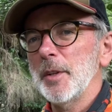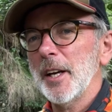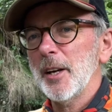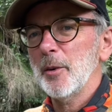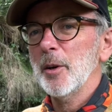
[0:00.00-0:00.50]

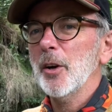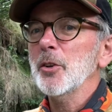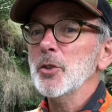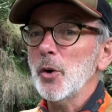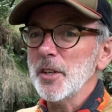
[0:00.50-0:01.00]
there
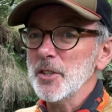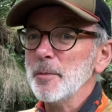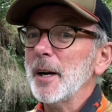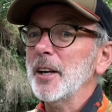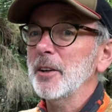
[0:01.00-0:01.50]
talking to
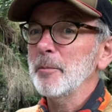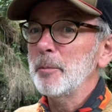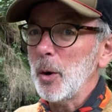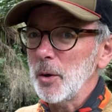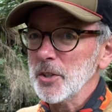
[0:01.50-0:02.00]
my
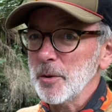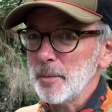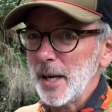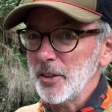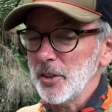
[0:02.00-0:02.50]
Polish
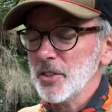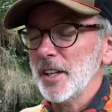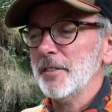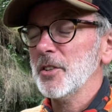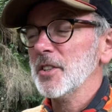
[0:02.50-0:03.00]
companions, I
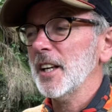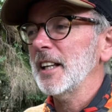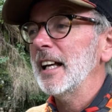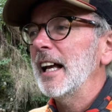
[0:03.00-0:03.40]
have to say.